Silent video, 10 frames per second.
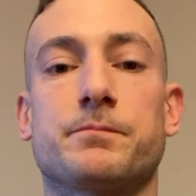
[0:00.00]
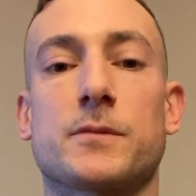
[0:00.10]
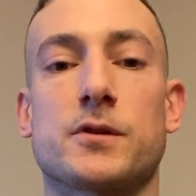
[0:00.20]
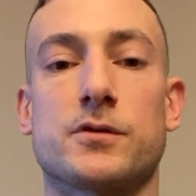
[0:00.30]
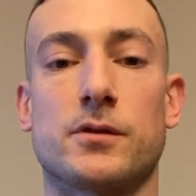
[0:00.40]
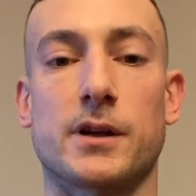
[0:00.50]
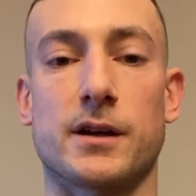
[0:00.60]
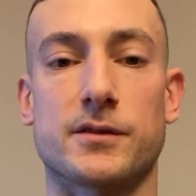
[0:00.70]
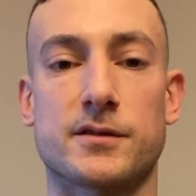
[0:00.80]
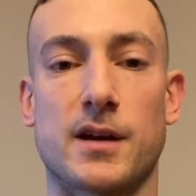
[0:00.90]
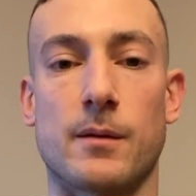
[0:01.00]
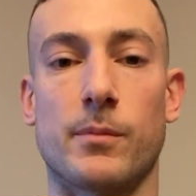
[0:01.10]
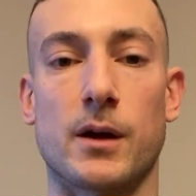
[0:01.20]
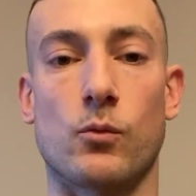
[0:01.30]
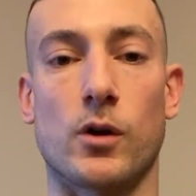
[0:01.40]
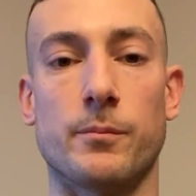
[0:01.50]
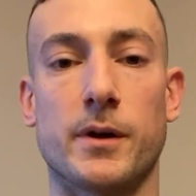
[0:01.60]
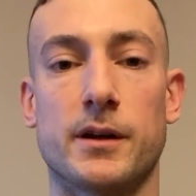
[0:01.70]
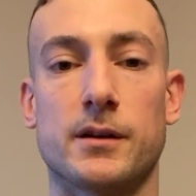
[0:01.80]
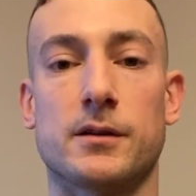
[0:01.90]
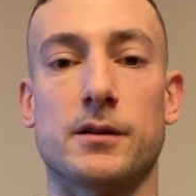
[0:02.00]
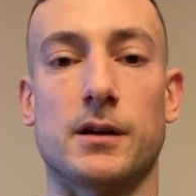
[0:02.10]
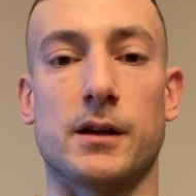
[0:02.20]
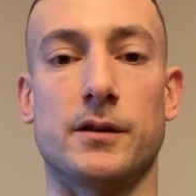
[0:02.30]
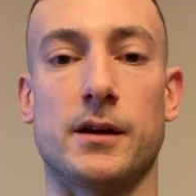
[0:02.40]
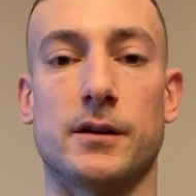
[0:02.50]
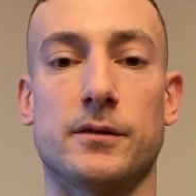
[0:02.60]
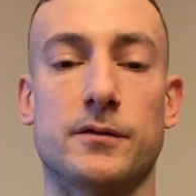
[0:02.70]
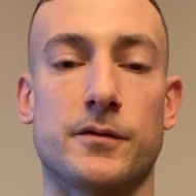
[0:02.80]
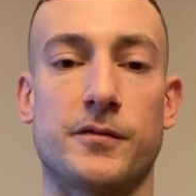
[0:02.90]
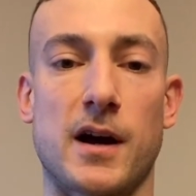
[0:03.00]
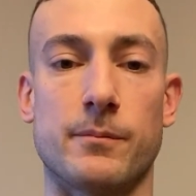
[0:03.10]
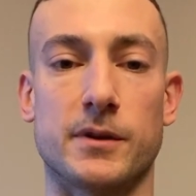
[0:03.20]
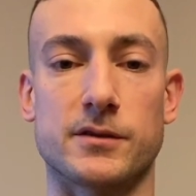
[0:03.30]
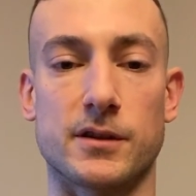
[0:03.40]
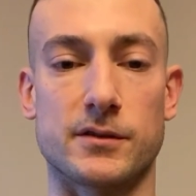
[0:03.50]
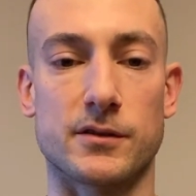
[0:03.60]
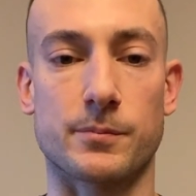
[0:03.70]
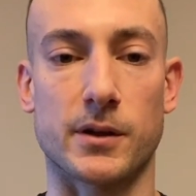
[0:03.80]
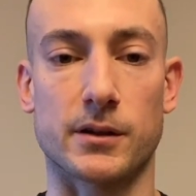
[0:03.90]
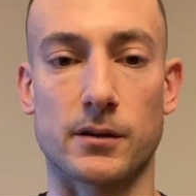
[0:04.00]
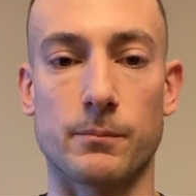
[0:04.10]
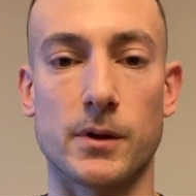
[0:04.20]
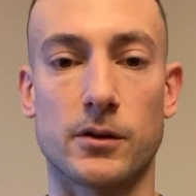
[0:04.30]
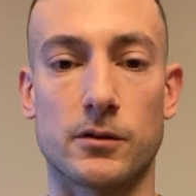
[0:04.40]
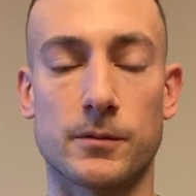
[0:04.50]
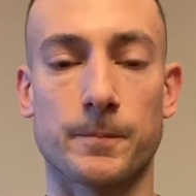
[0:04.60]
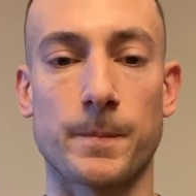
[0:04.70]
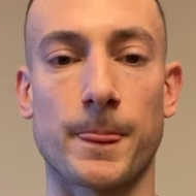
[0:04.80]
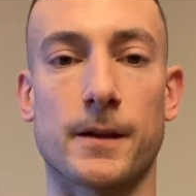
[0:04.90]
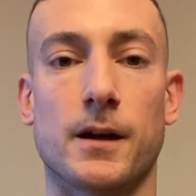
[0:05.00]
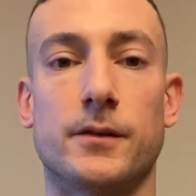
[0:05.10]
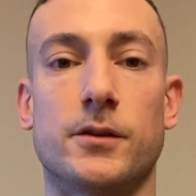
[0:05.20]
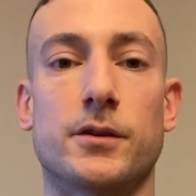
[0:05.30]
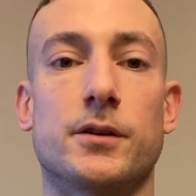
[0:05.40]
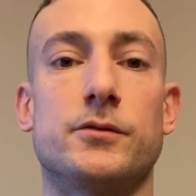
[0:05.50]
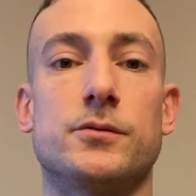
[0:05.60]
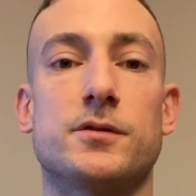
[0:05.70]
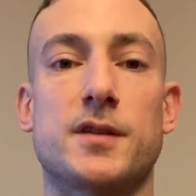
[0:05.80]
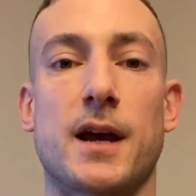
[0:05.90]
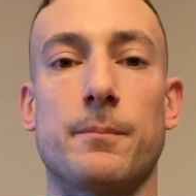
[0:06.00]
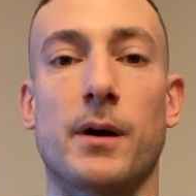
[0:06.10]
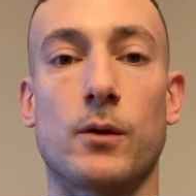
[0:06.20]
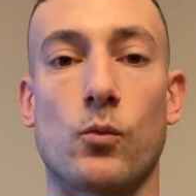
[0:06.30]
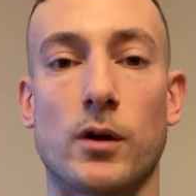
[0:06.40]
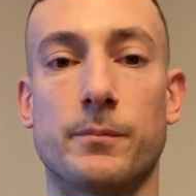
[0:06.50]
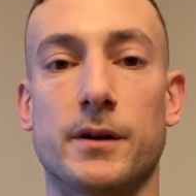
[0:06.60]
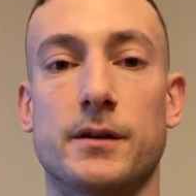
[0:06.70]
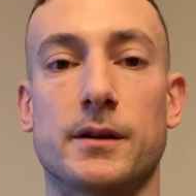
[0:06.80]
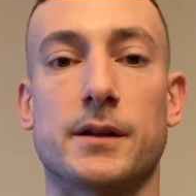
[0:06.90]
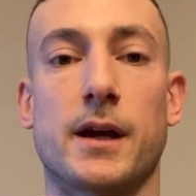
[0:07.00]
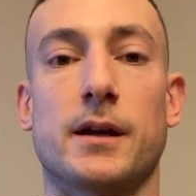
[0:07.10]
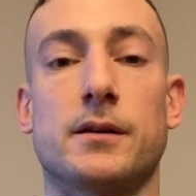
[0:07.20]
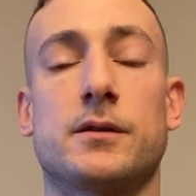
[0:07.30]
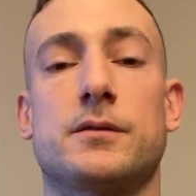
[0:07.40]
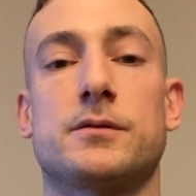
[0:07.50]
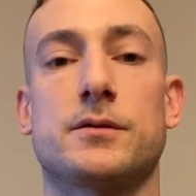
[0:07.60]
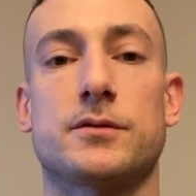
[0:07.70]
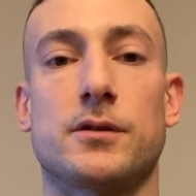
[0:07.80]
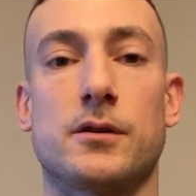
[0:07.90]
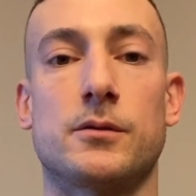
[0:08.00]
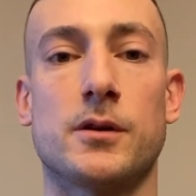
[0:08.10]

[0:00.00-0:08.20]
So again, it's 10 by 1 minute and then 5 minutes easy spinning in the middle. And then you're gonna do 10 by 1 minute again. So